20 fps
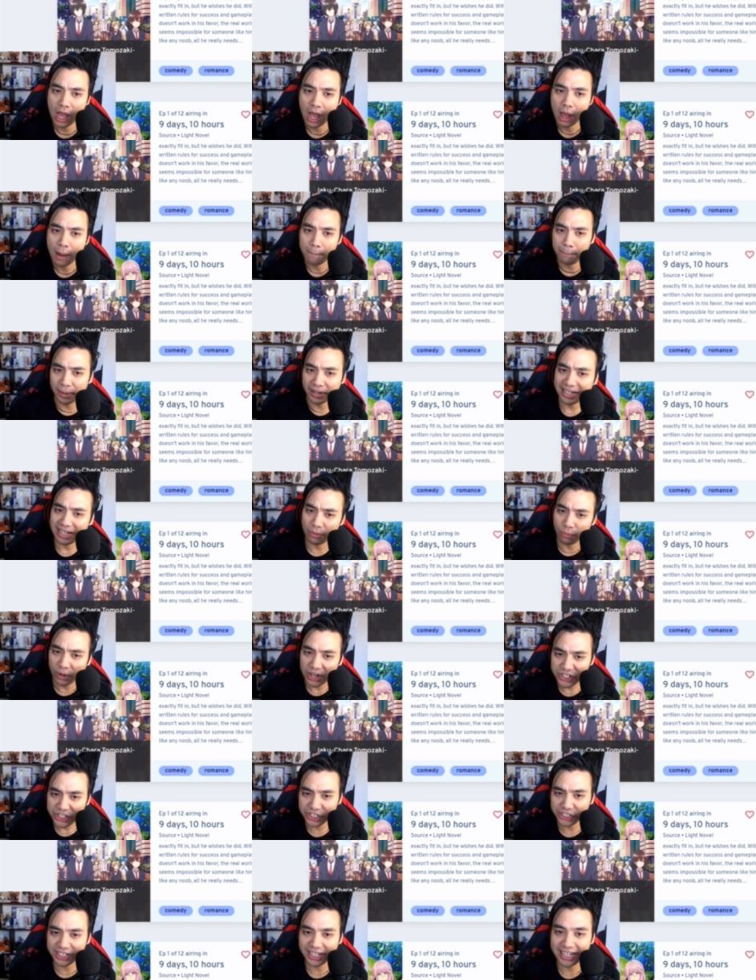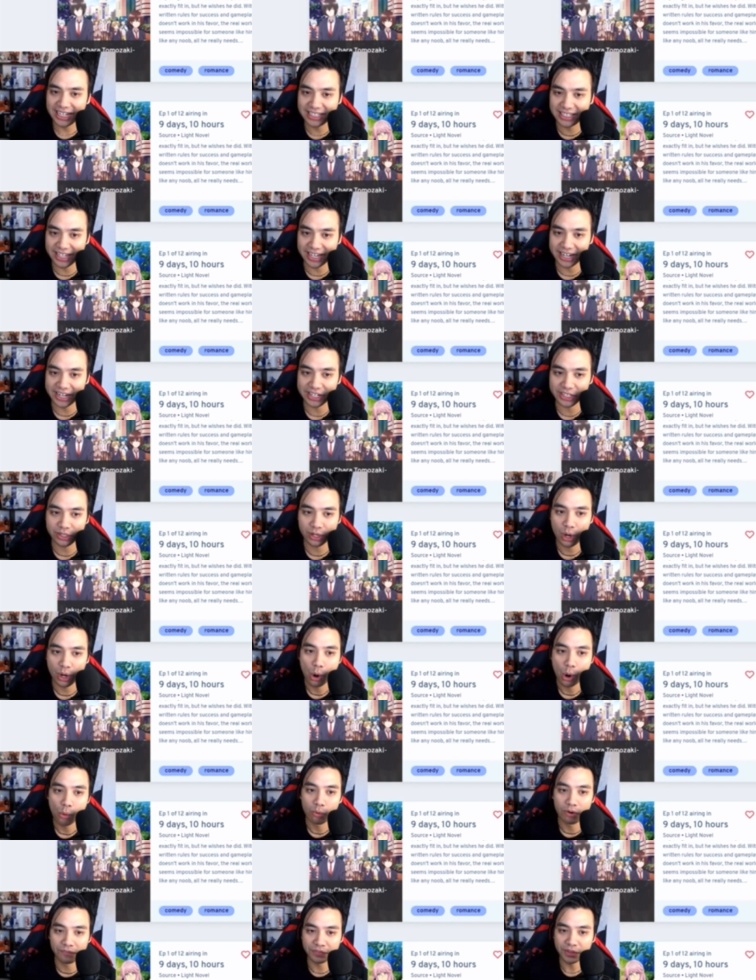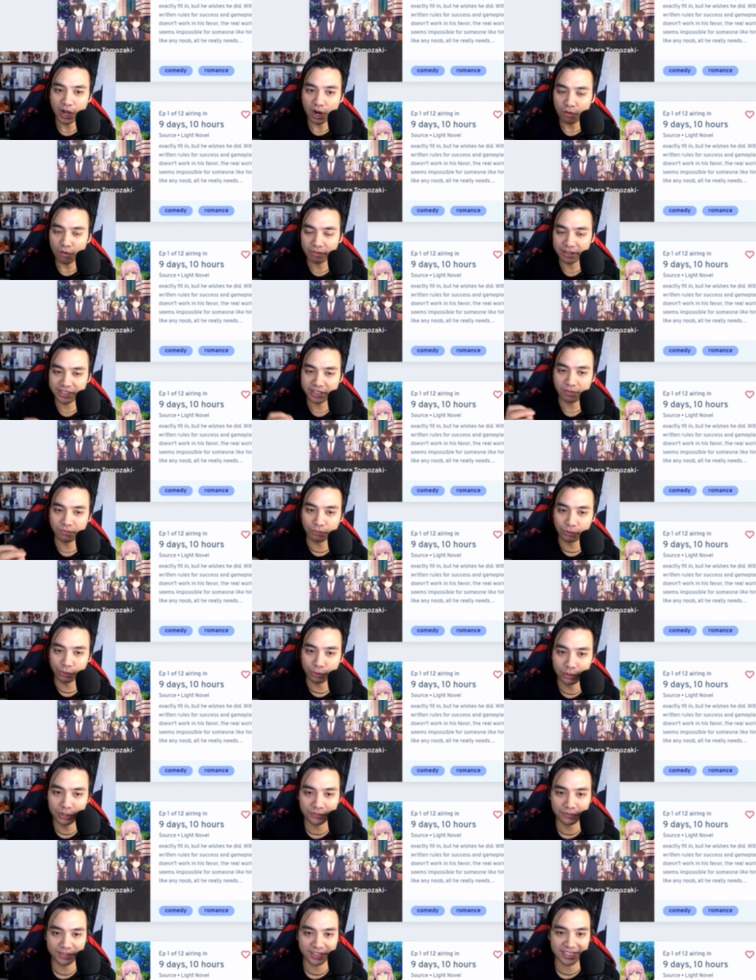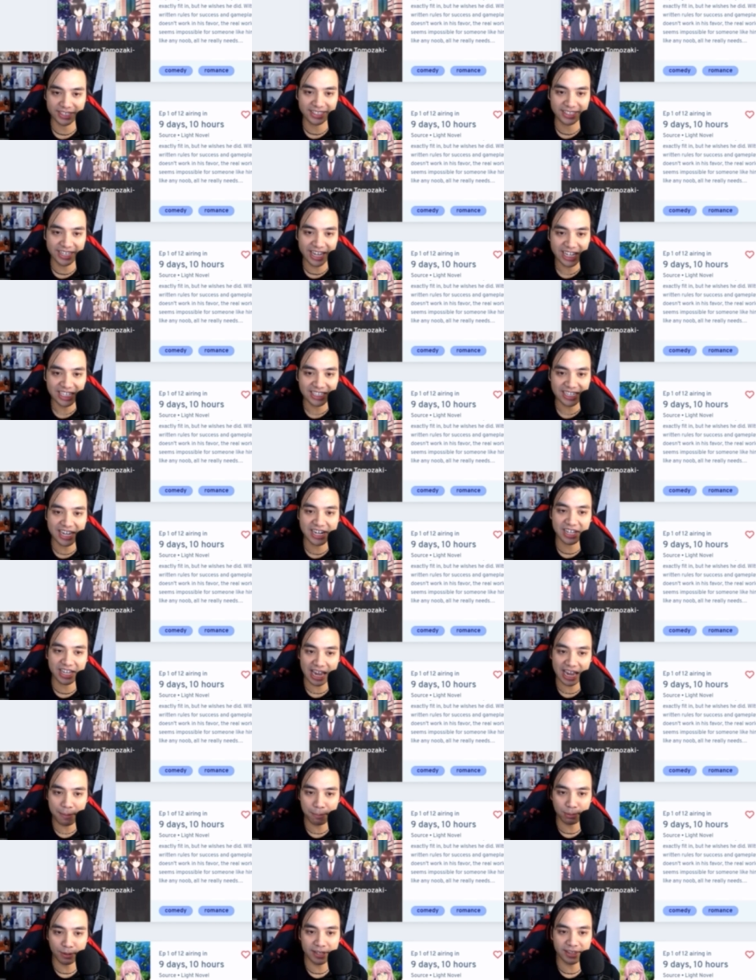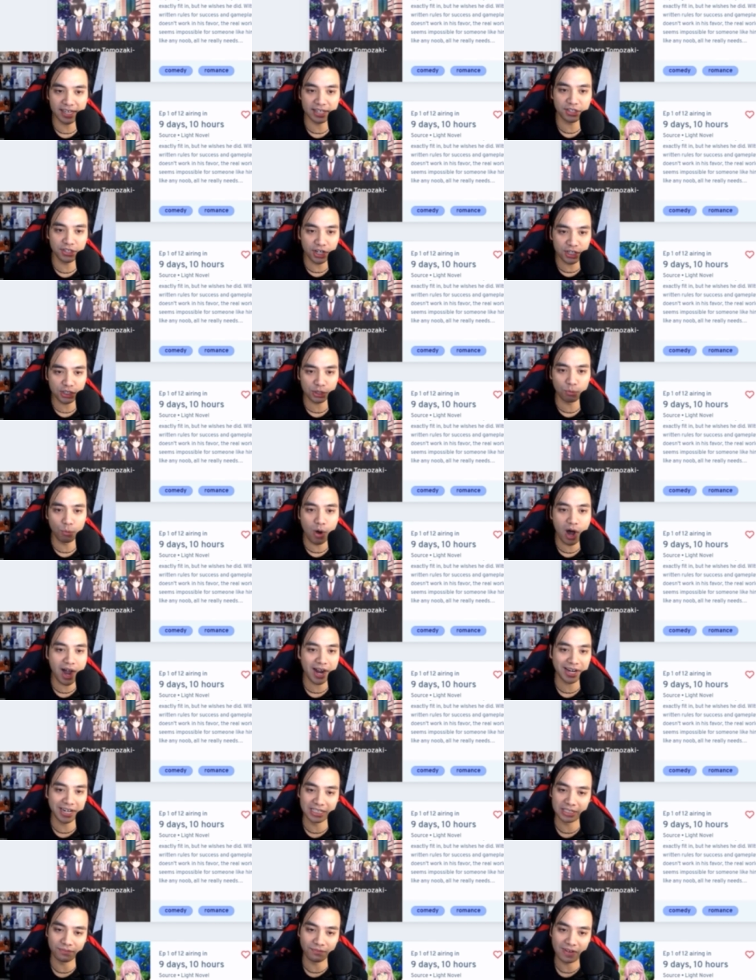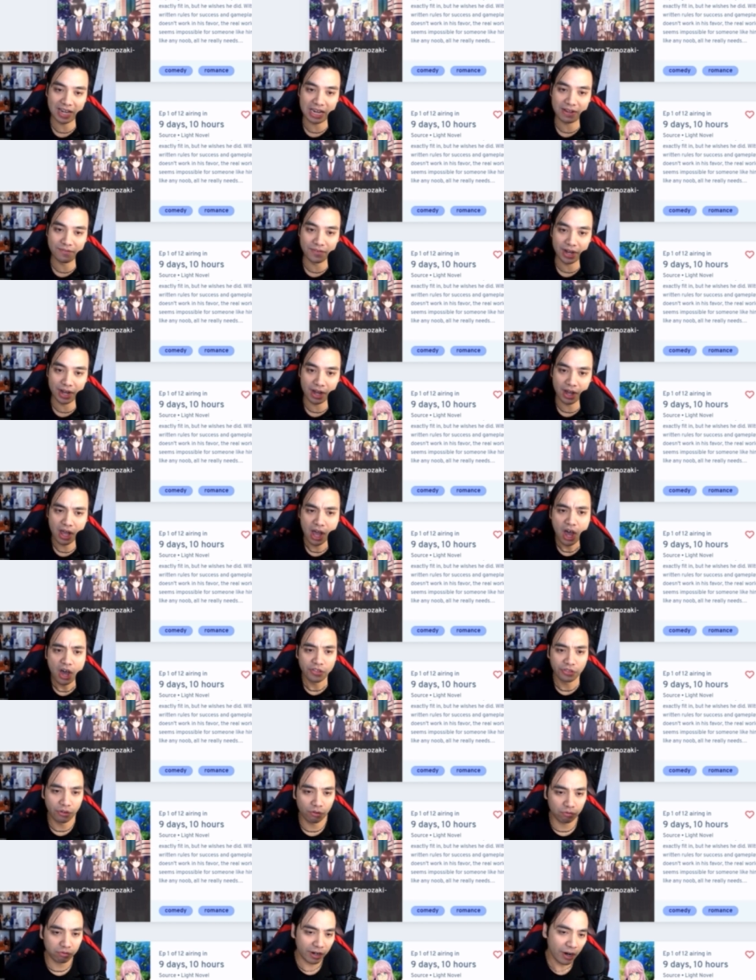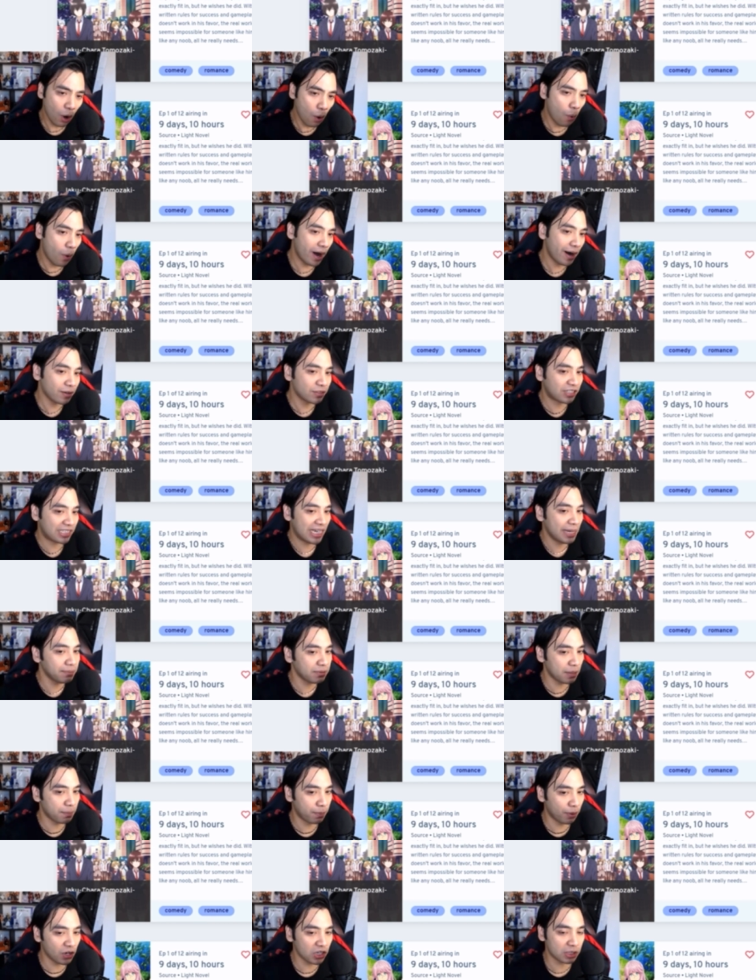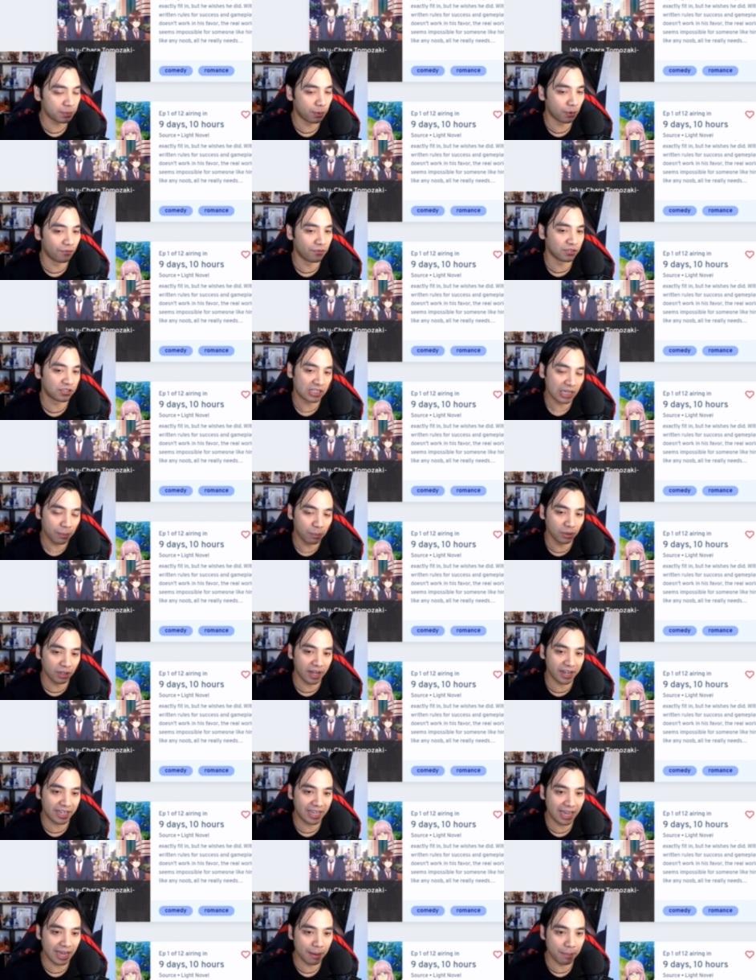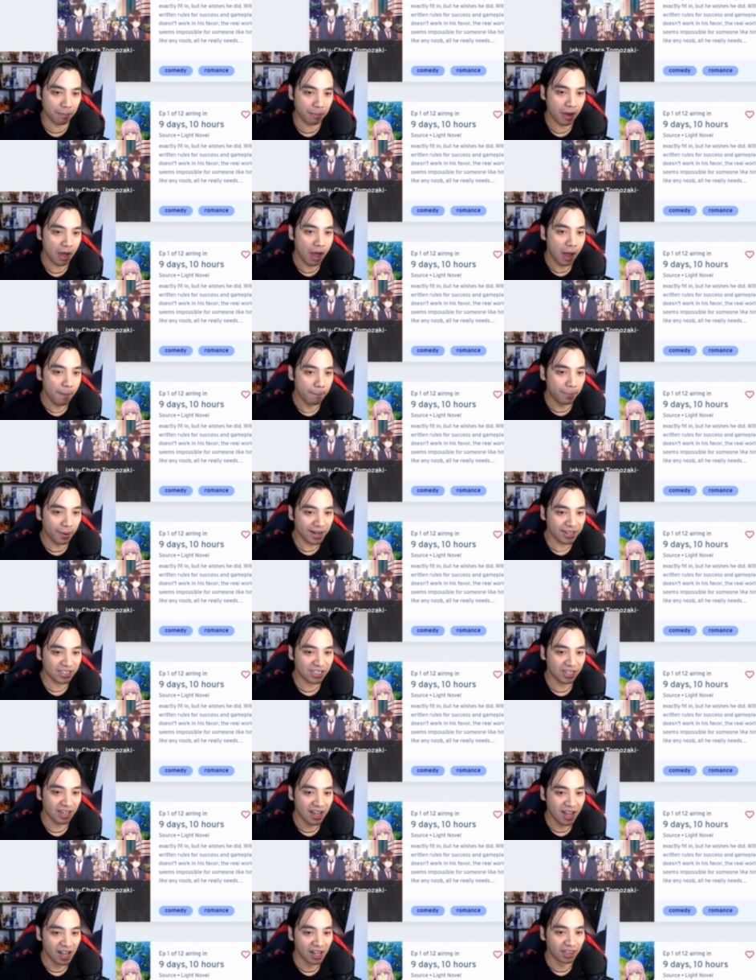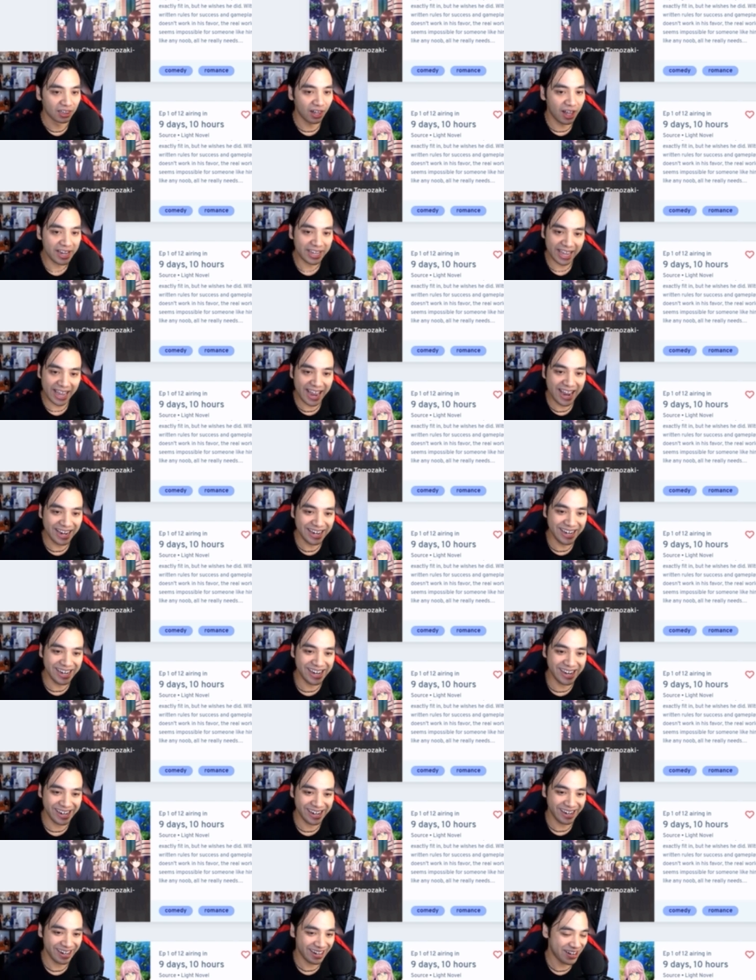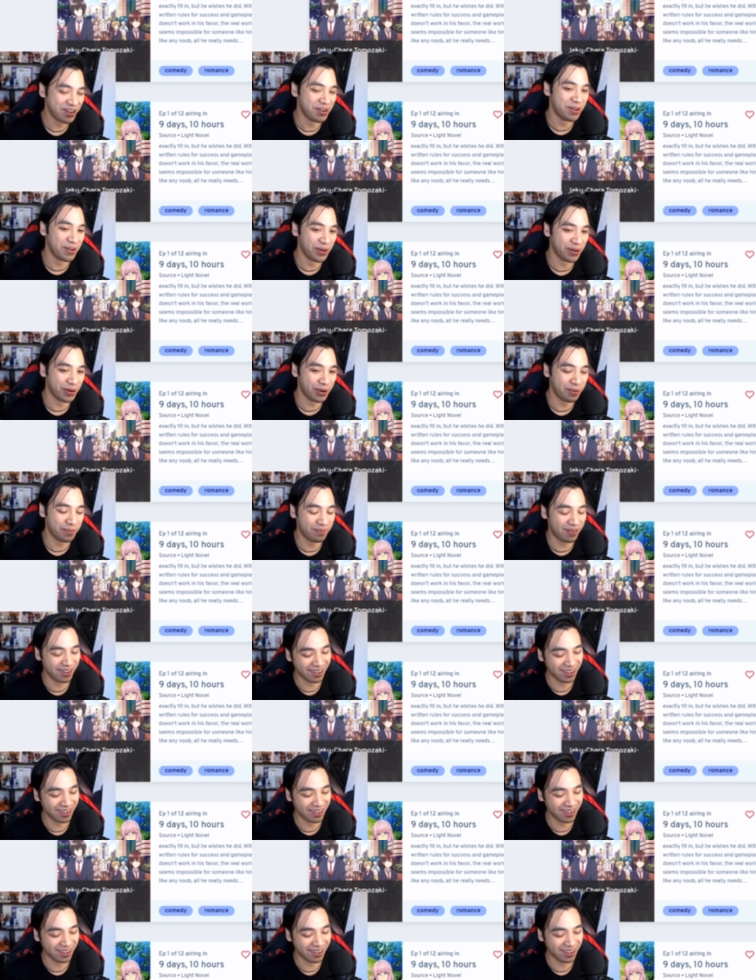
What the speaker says: but he wishes he did. With no written rules for success and gameplay that doesn't work in his favor. The real world seems impossible for someone like him, but like any noob.